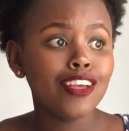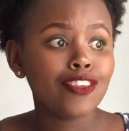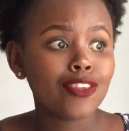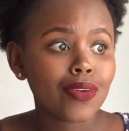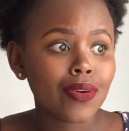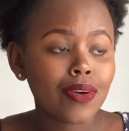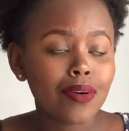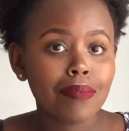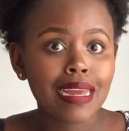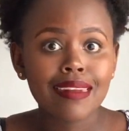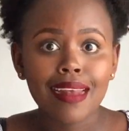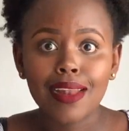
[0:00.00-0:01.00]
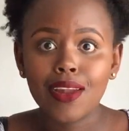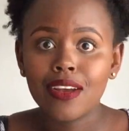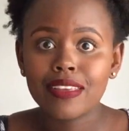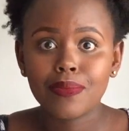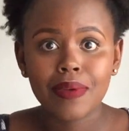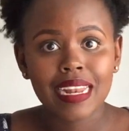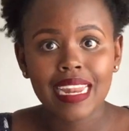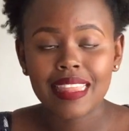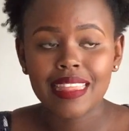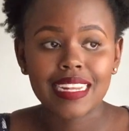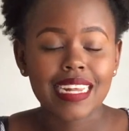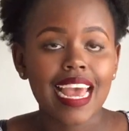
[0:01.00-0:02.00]
So my dreadlocks went like
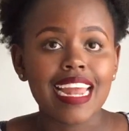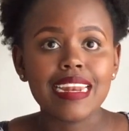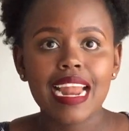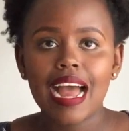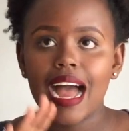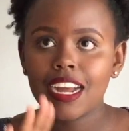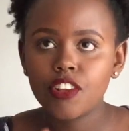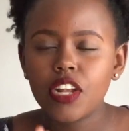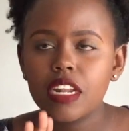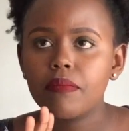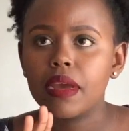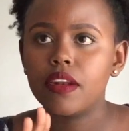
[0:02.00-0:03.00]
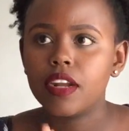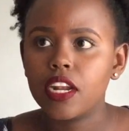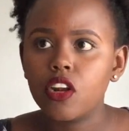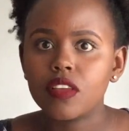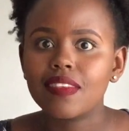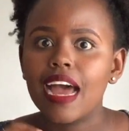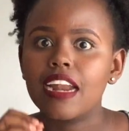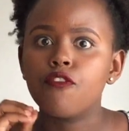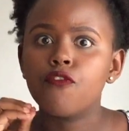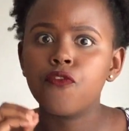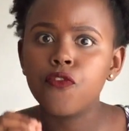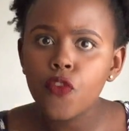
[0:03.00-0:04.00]
that, and actually my dreadlocks had
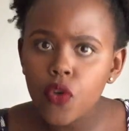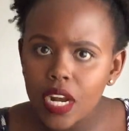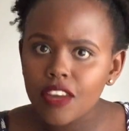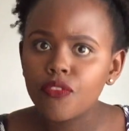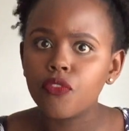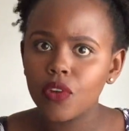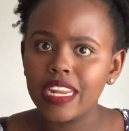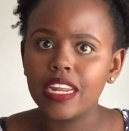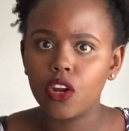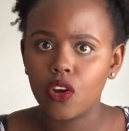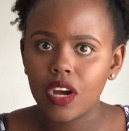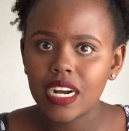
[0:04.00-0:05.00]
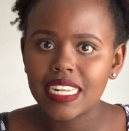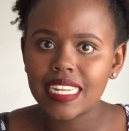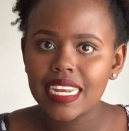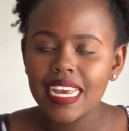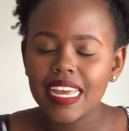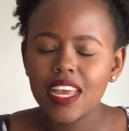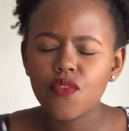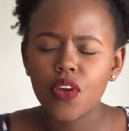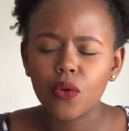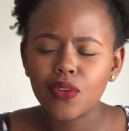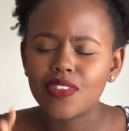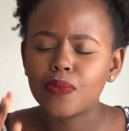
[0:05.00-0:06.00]
fully locked. If I
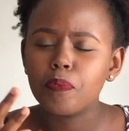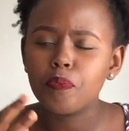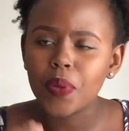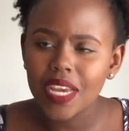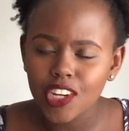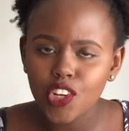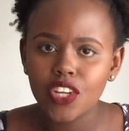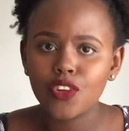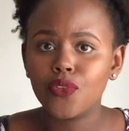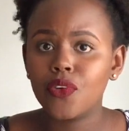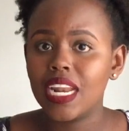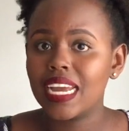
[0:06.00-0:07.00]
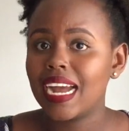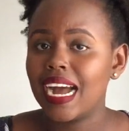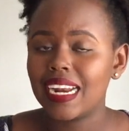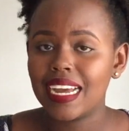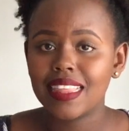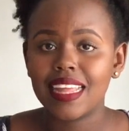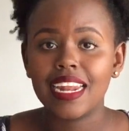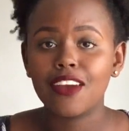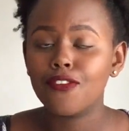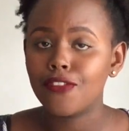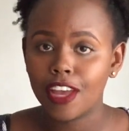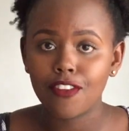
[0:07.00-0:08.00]
was patient for like another like
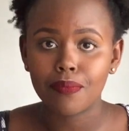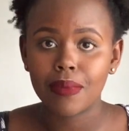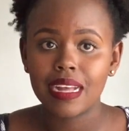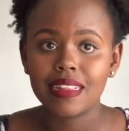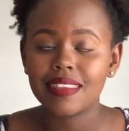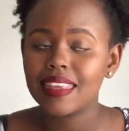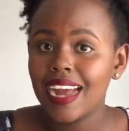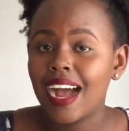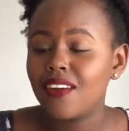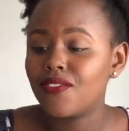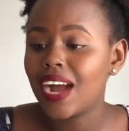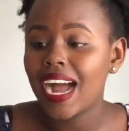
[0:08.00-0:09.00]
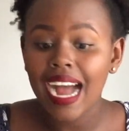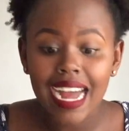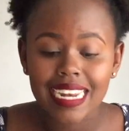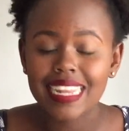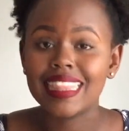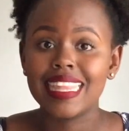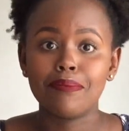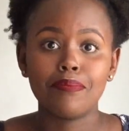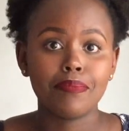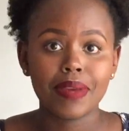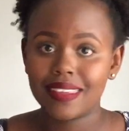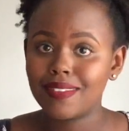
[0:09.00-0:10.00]
5 months, I'd have had the
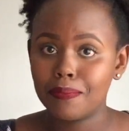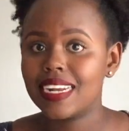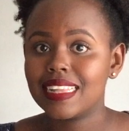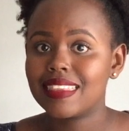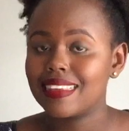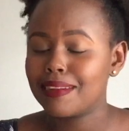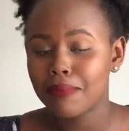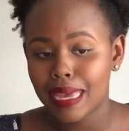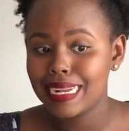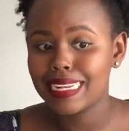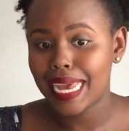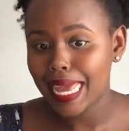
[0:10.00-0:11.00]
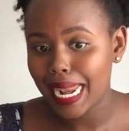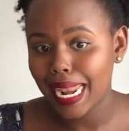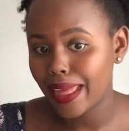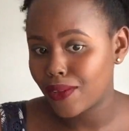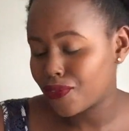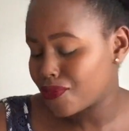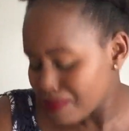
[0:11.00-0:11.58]
best dreads in my entire life.